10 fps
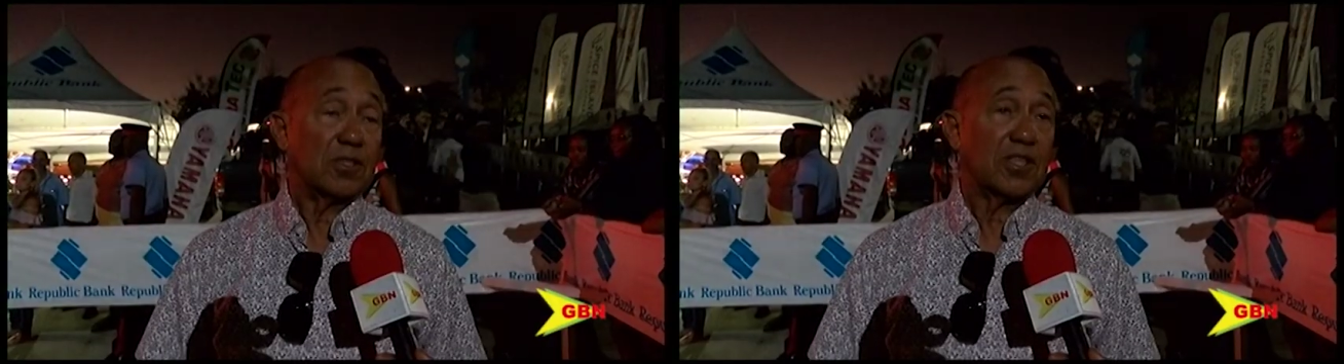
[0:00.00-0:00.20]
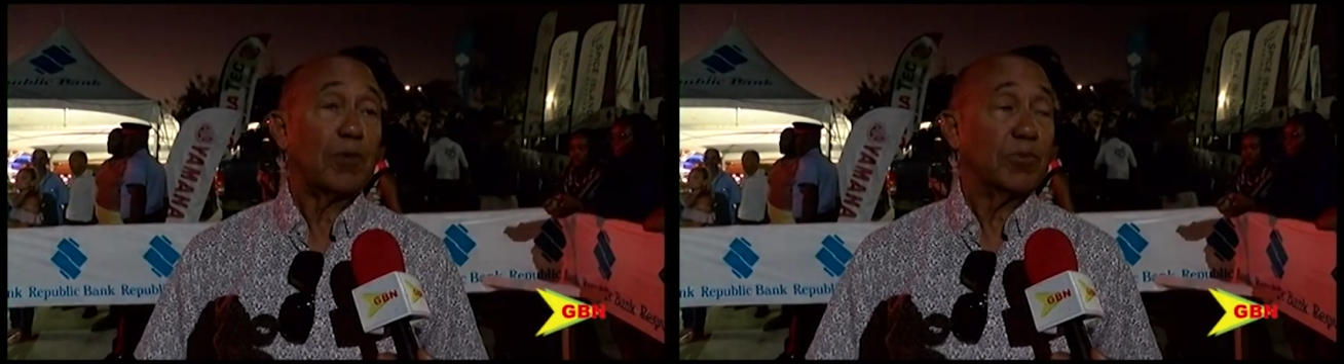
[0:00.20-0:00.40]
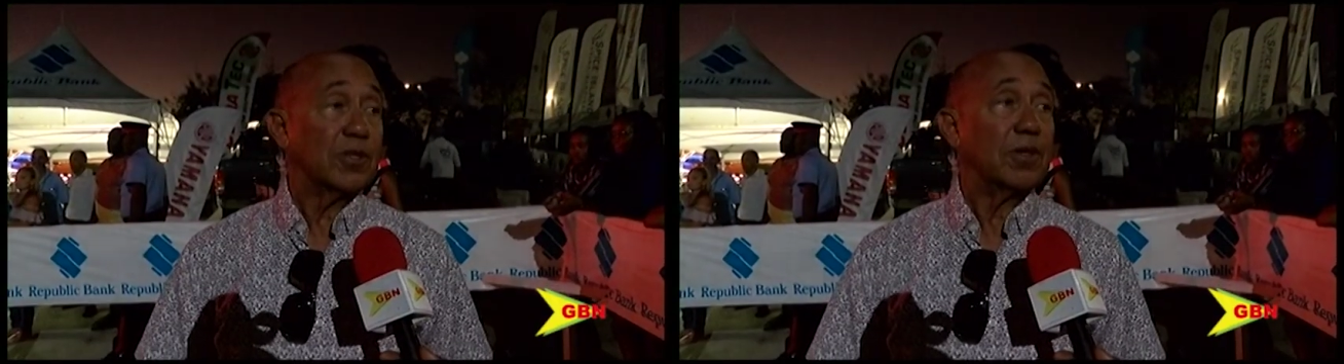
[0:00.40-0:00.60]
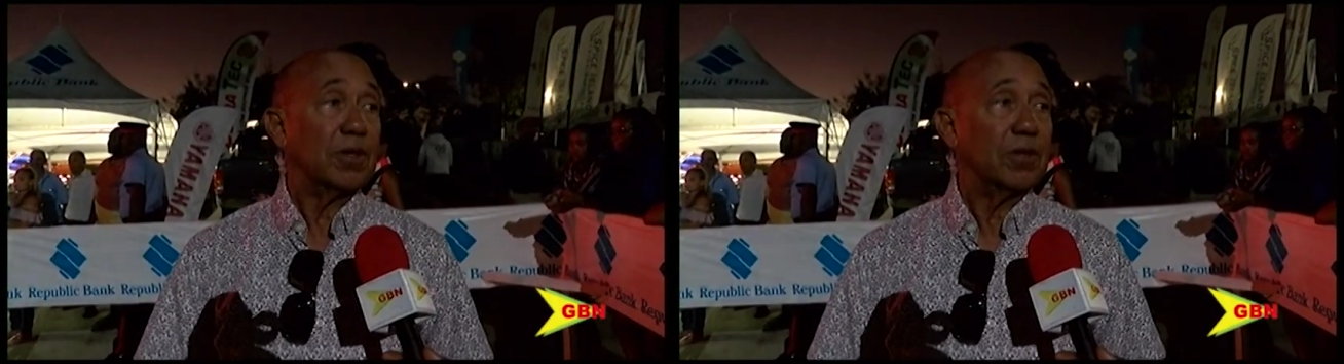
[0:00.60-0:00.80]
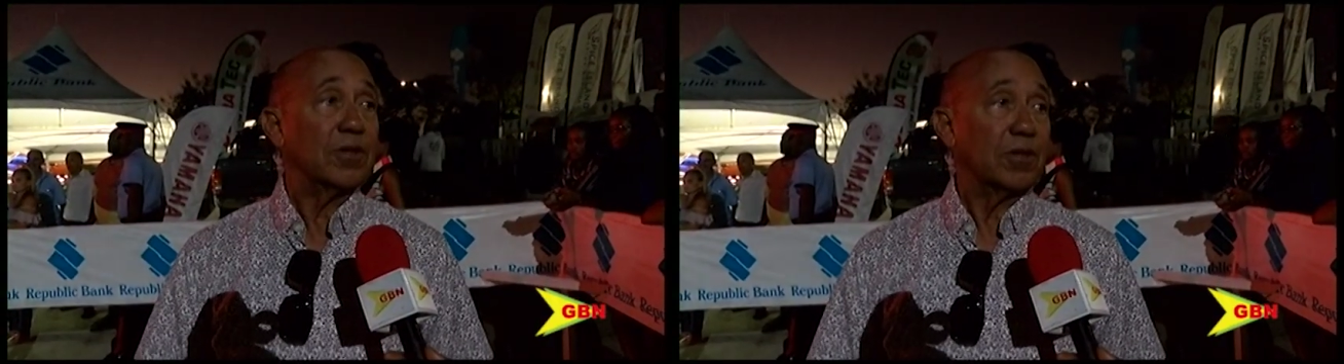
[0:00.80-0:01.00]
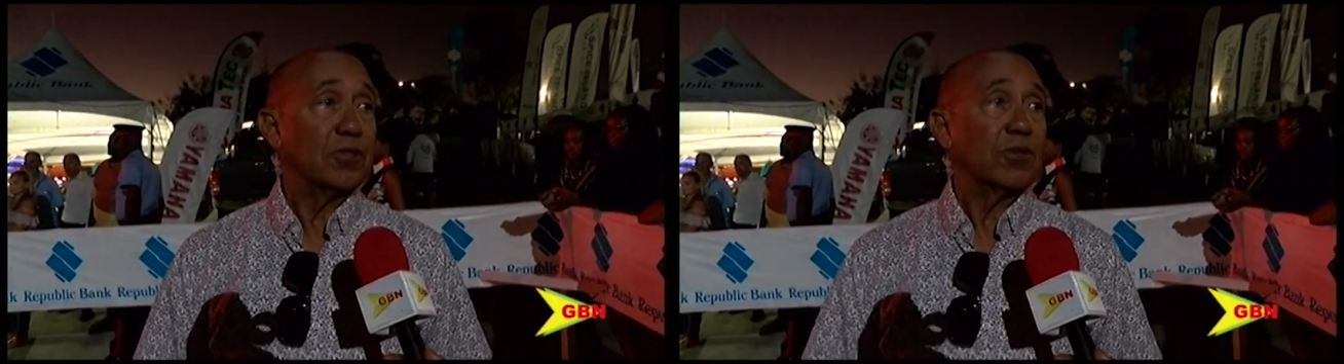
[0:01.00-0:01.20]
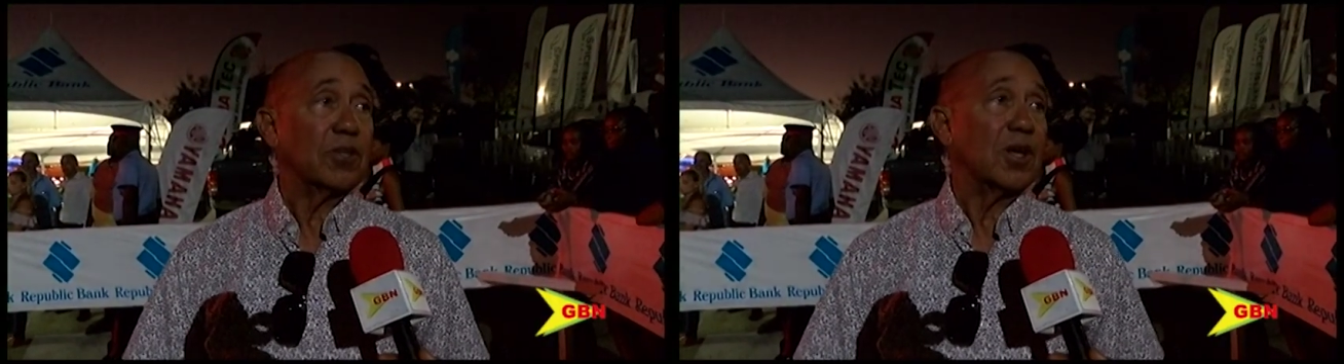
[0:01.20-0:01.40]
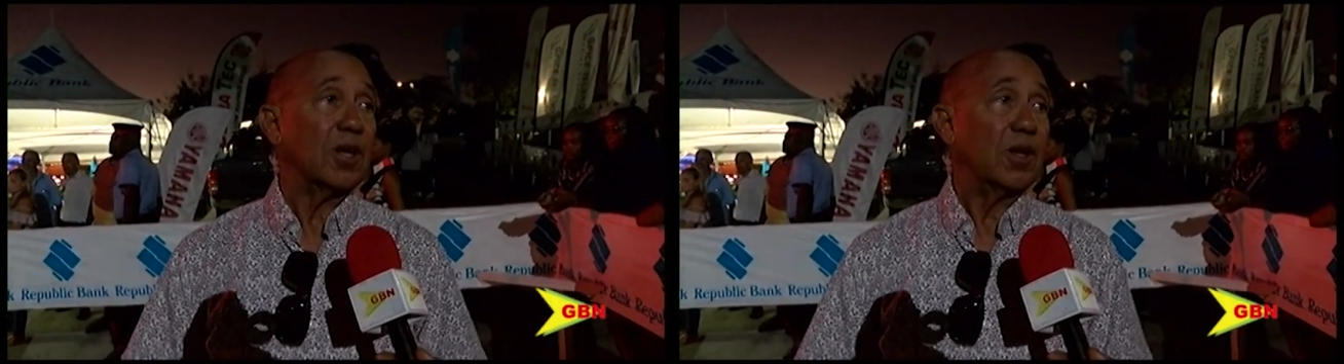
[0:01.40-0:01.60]
seventy
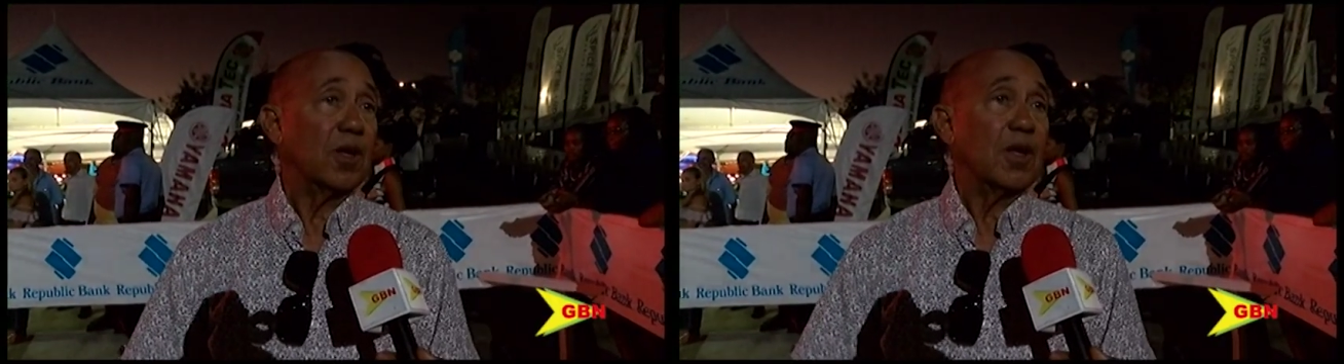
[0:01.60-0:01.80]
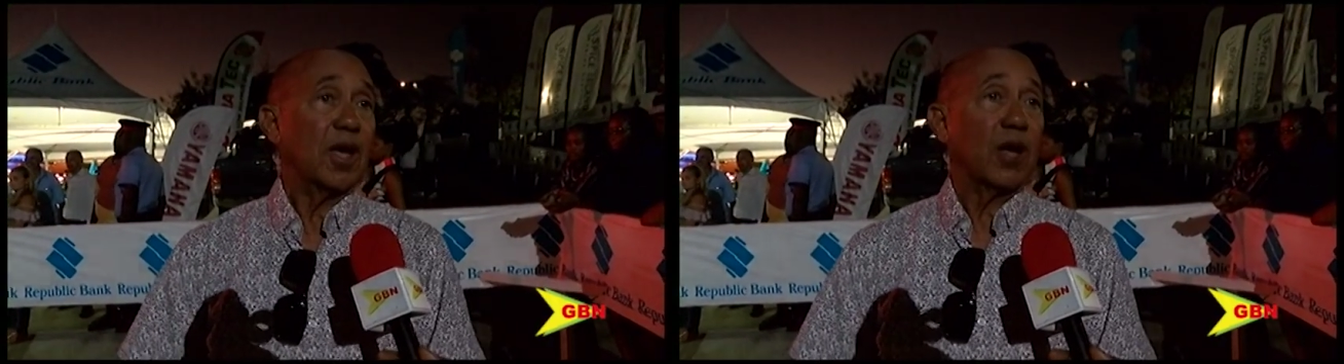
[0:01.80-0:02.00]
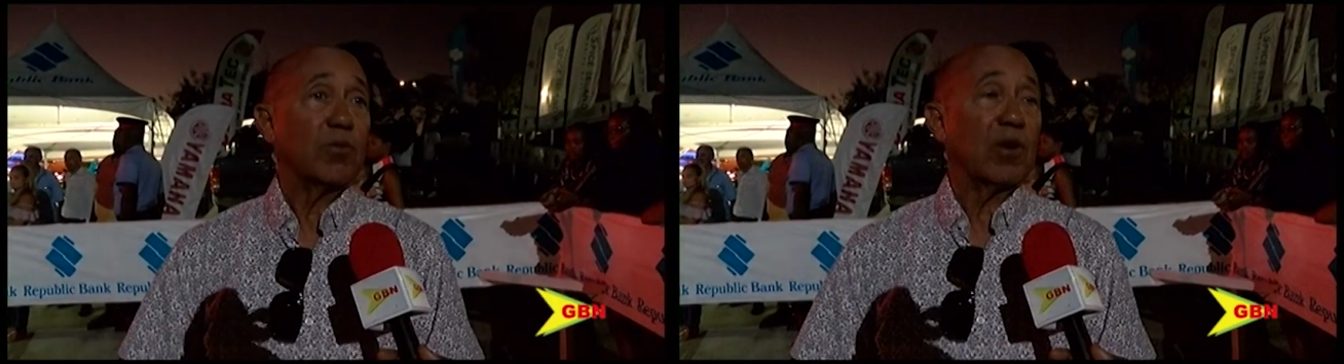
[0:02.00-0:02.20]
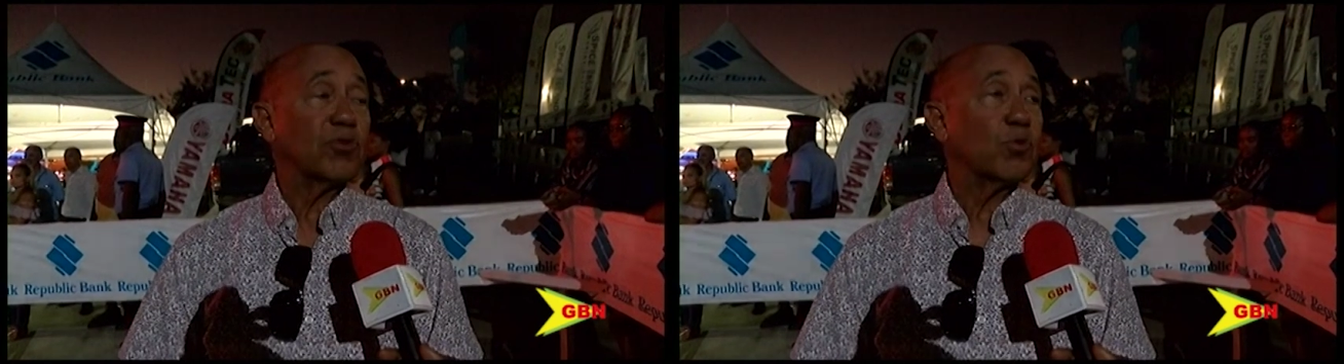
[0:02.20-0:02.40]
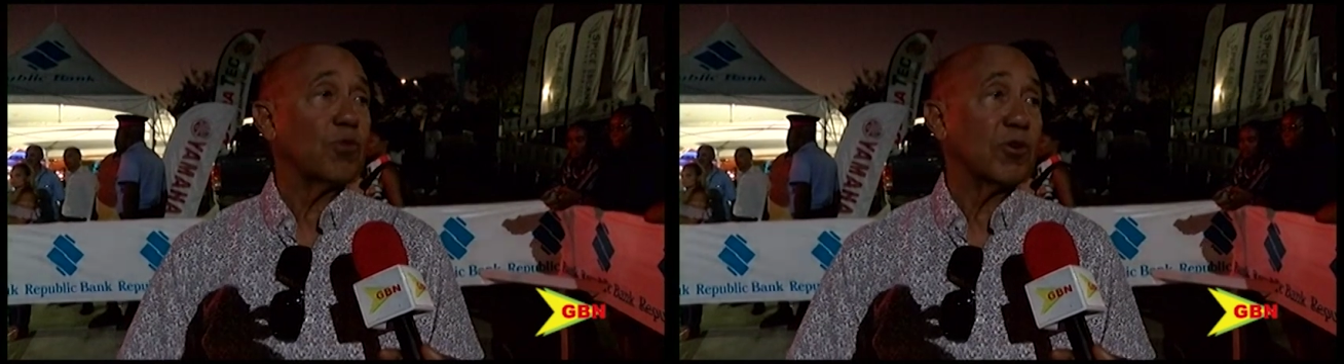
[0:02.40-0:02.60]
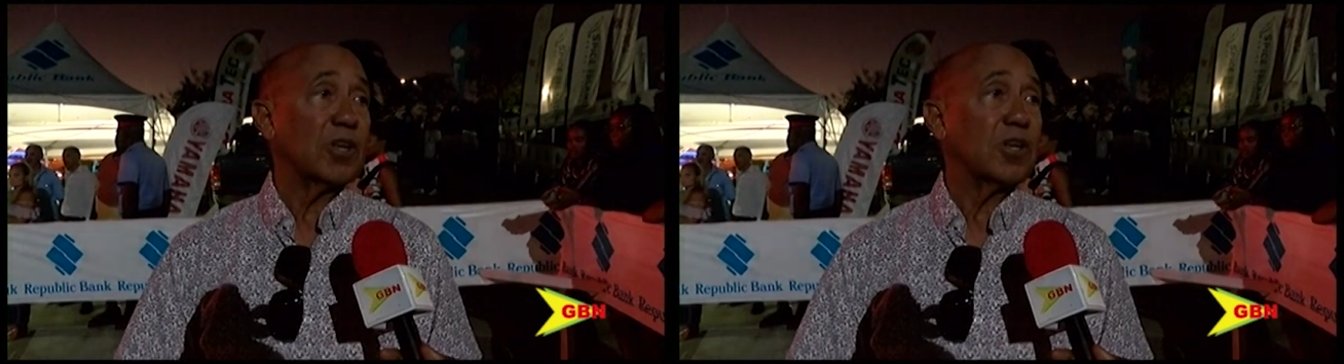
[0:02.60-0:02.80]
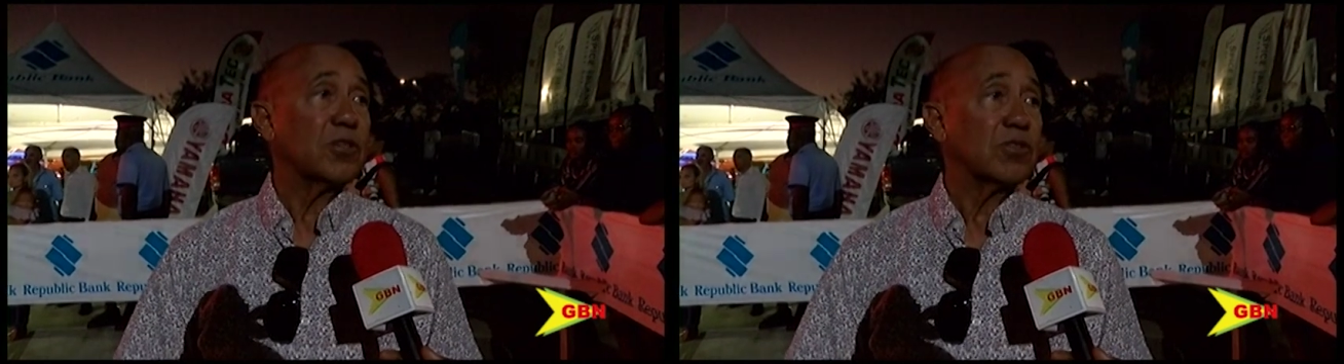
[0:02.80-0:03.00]
today, and we have two more days.